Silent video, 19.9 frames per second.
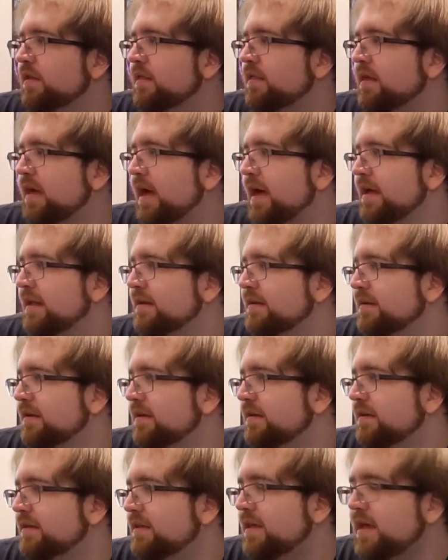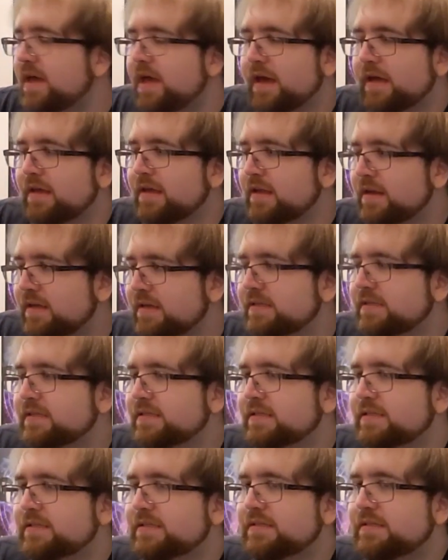that, yeah, it
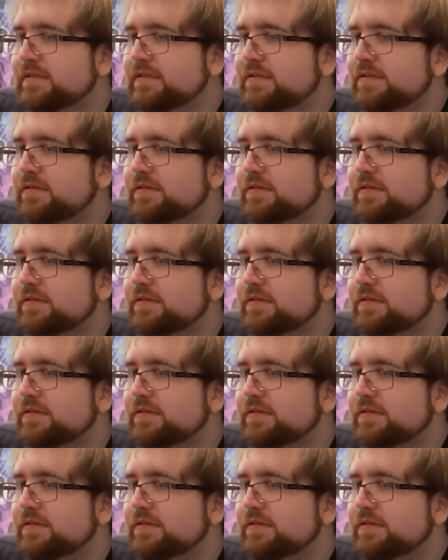is